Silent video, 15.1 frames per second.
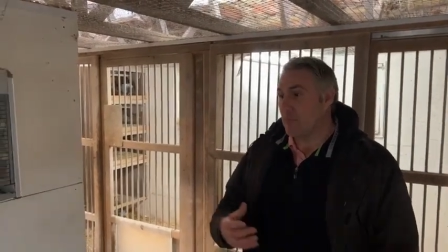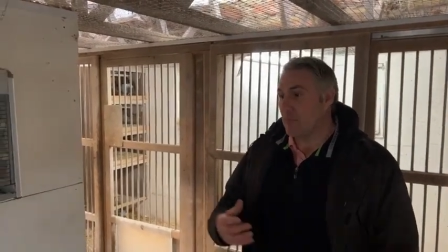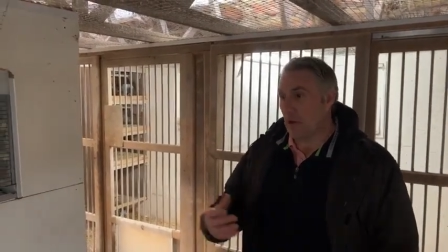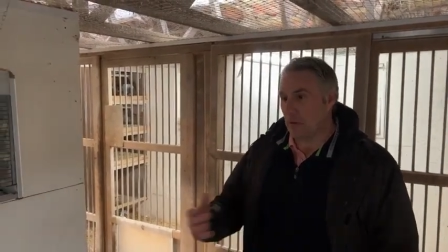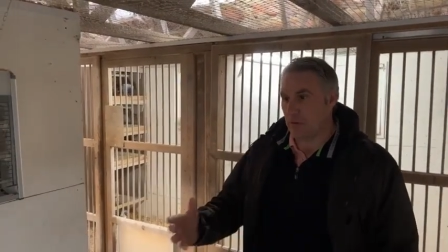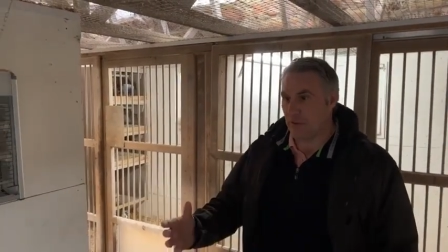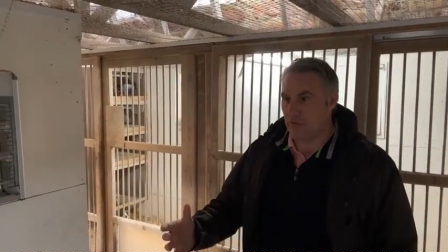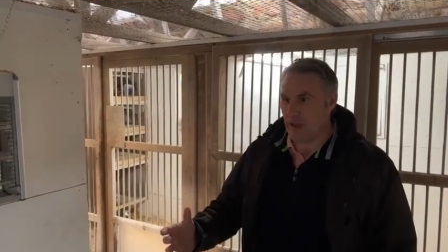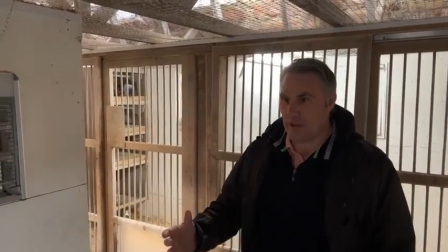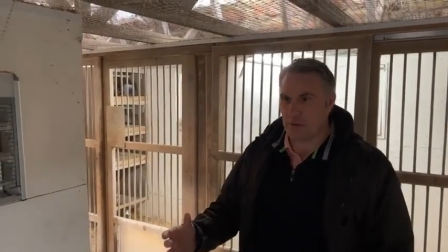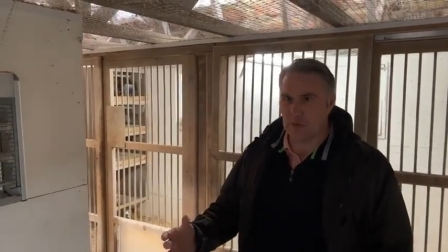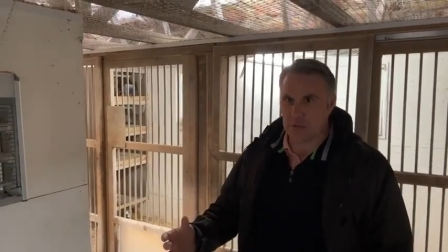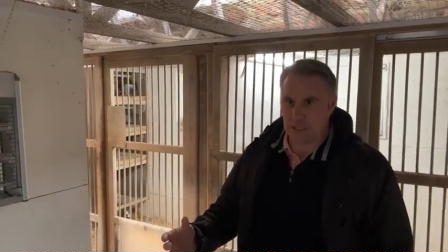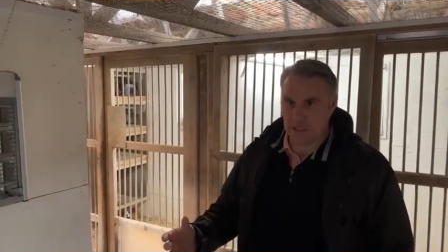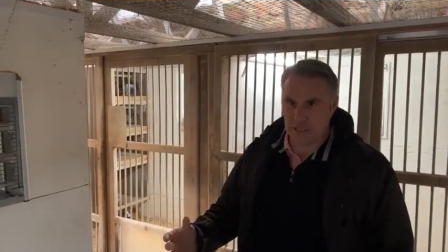Broke the
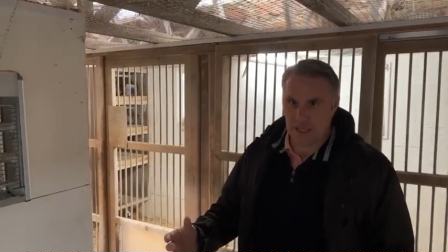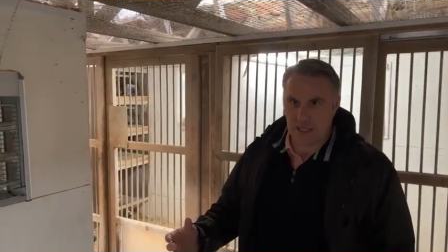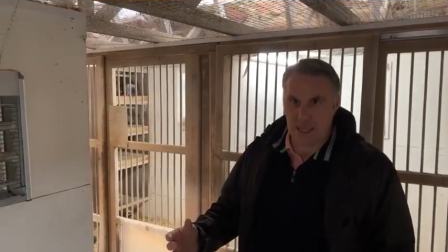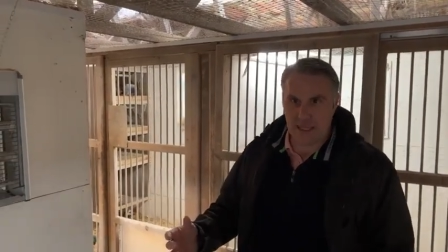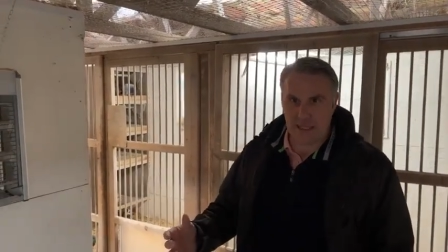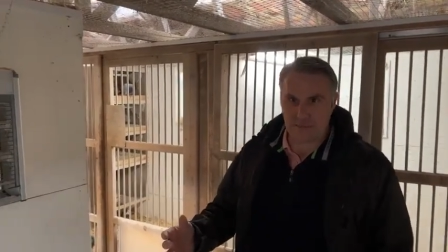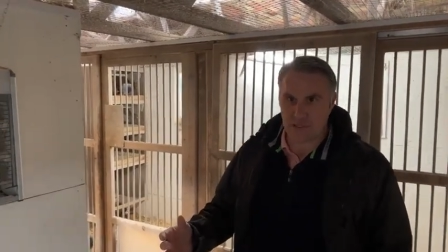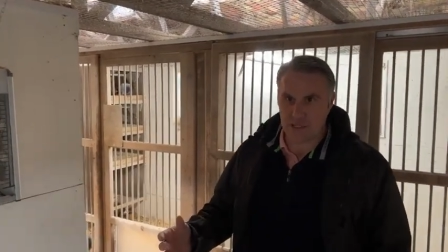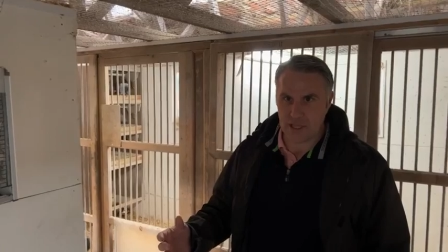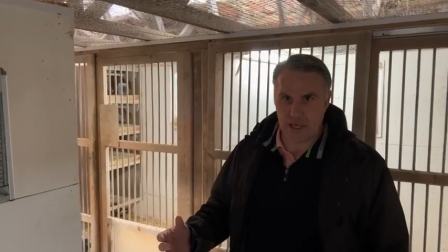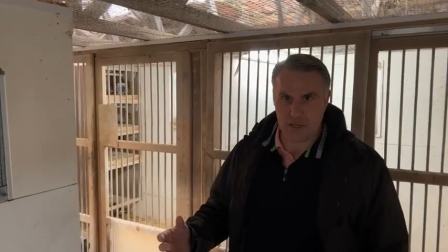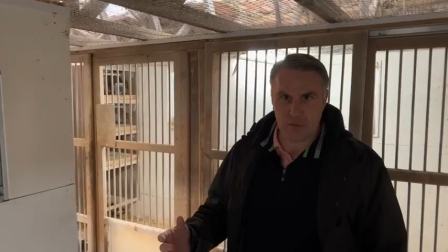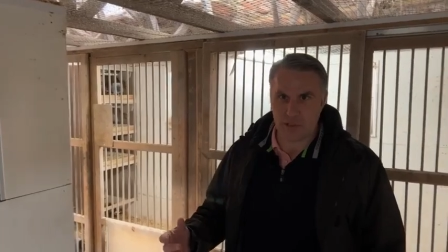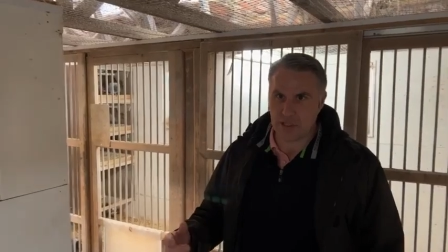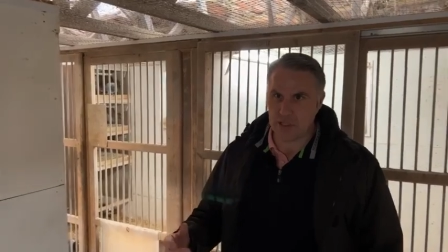record in the
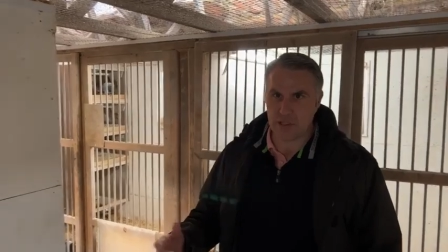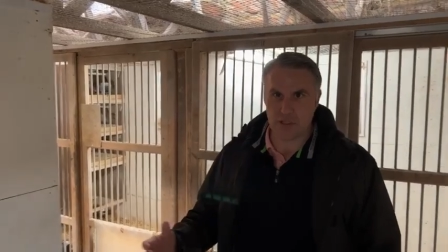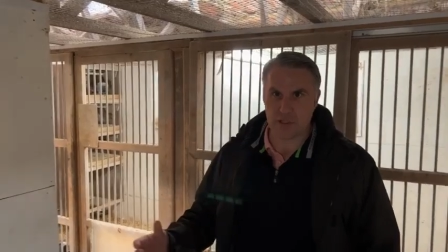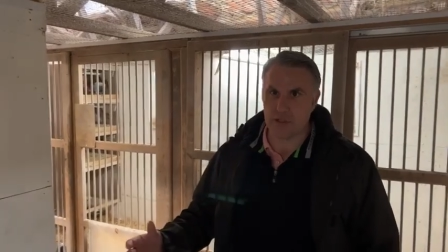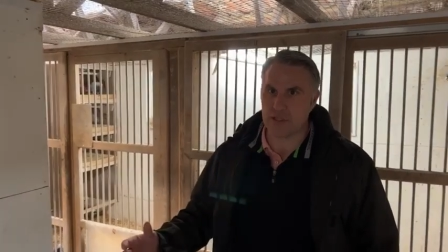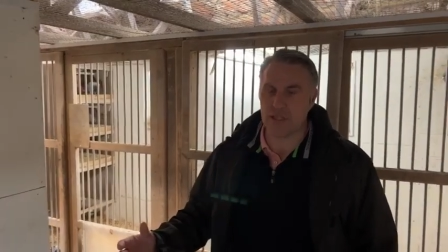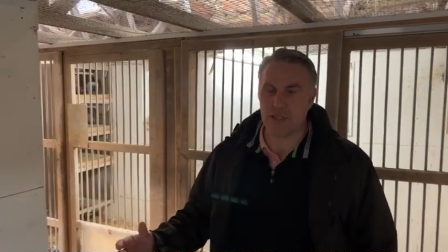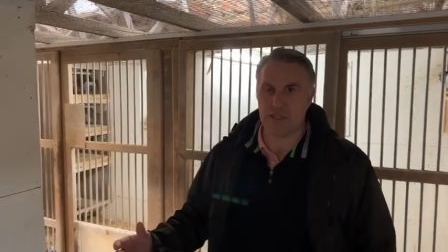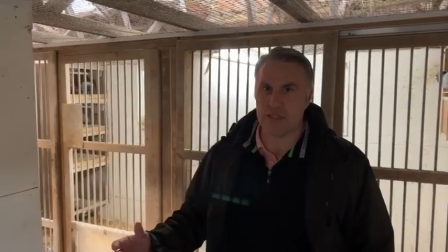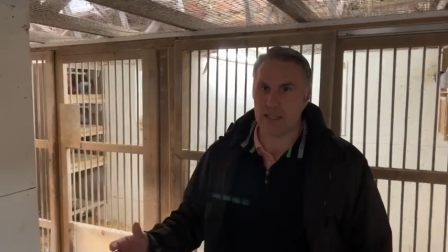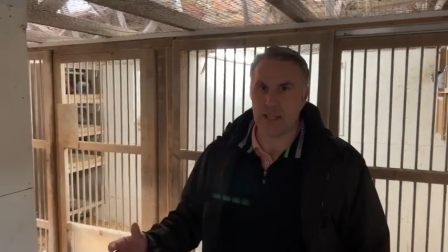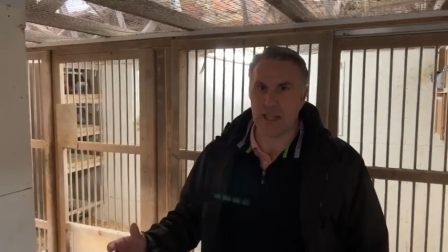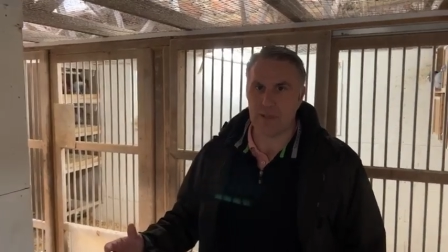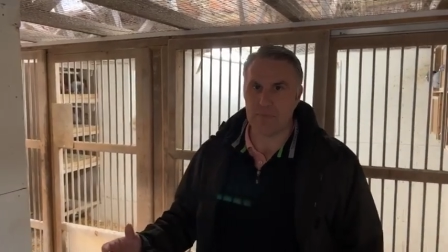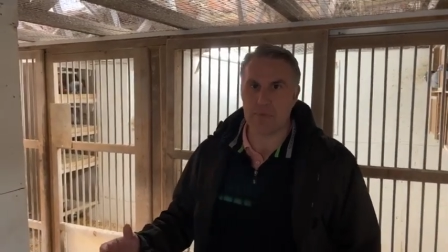NFC, which has stood since
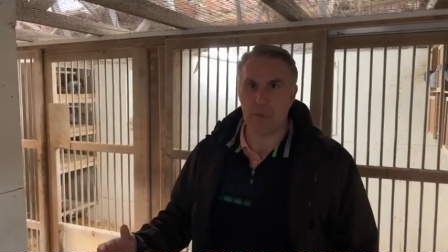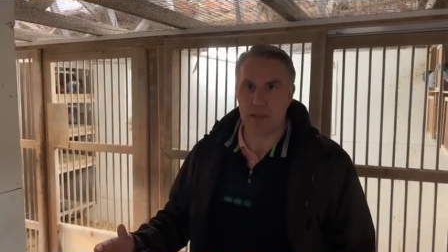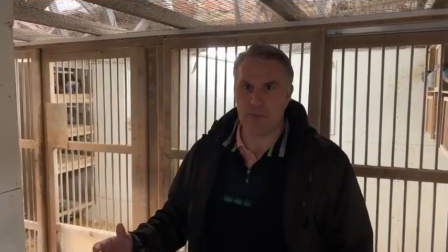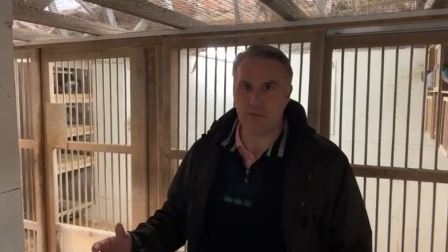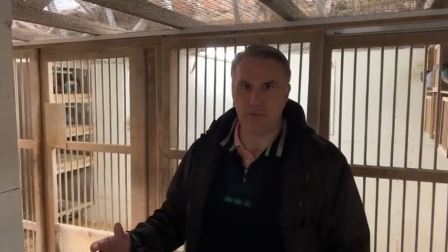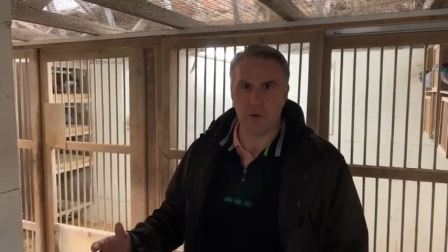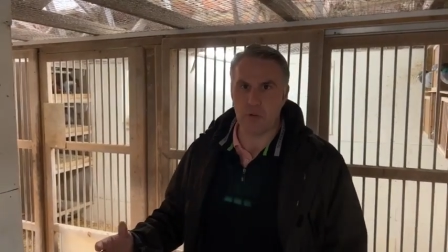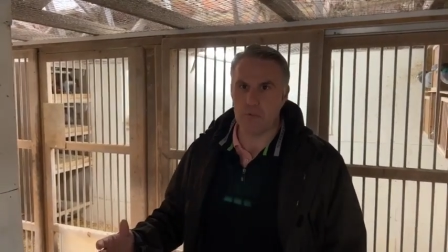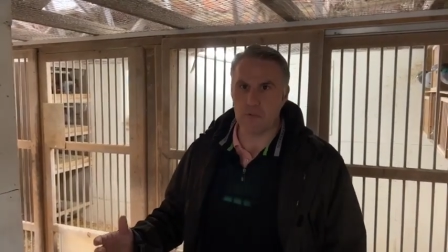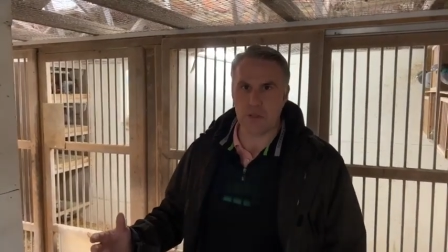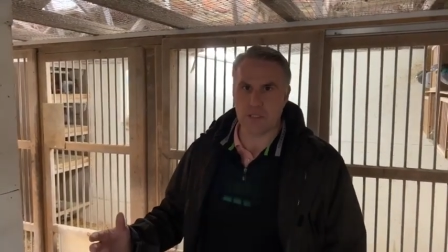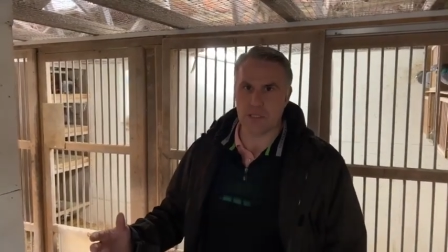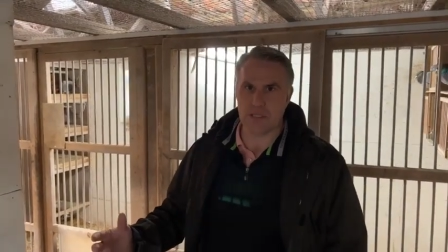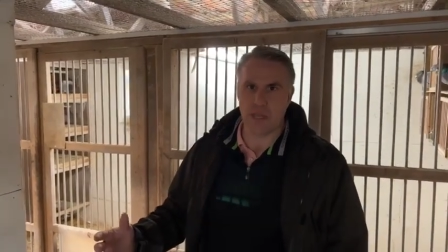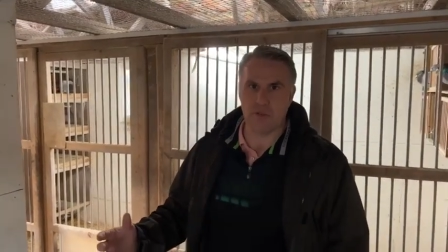the club's been formed,
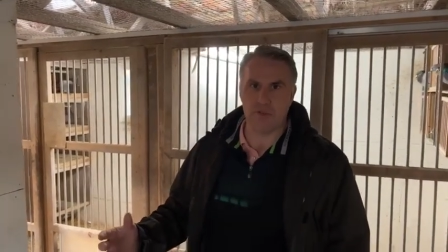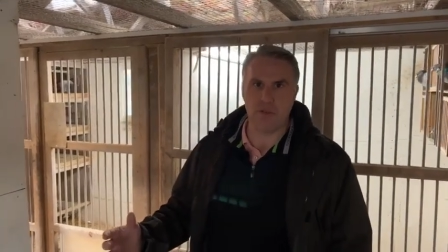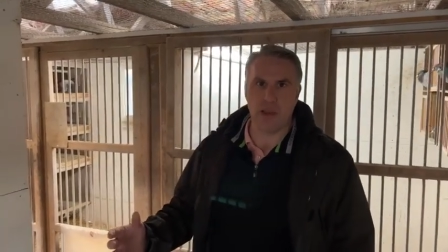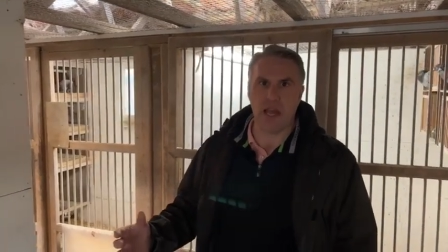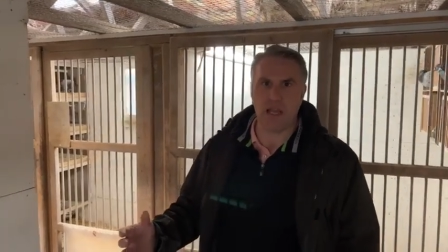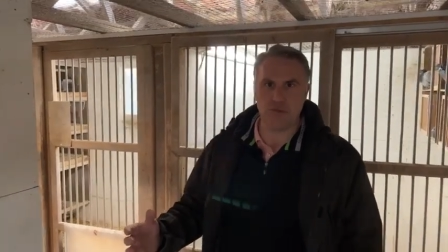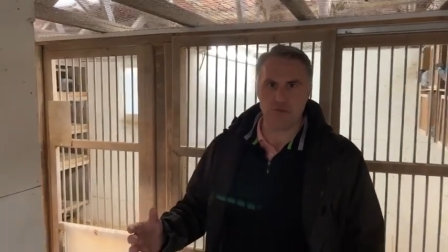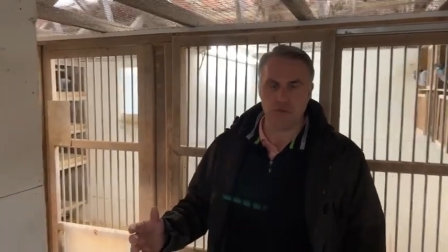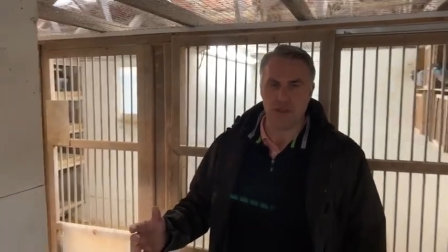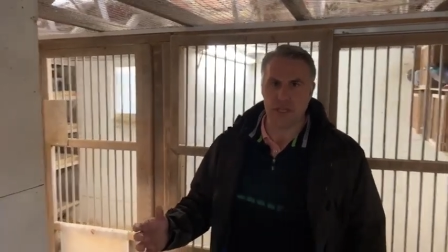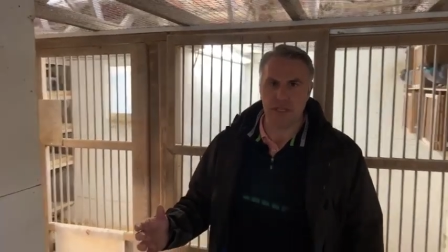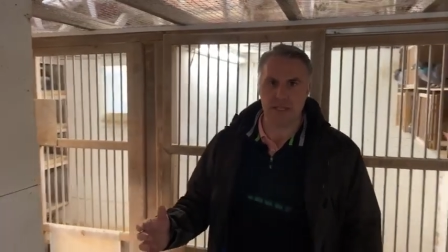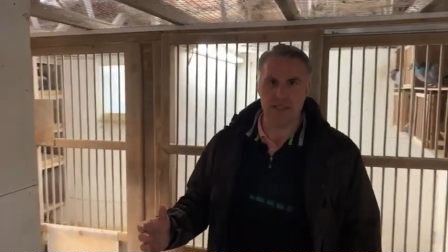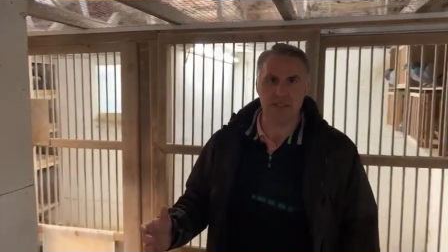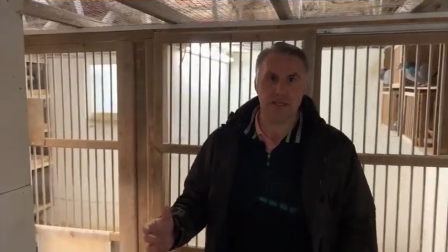which is over 100
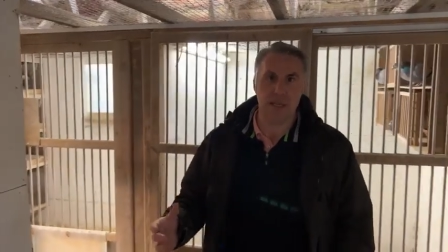years.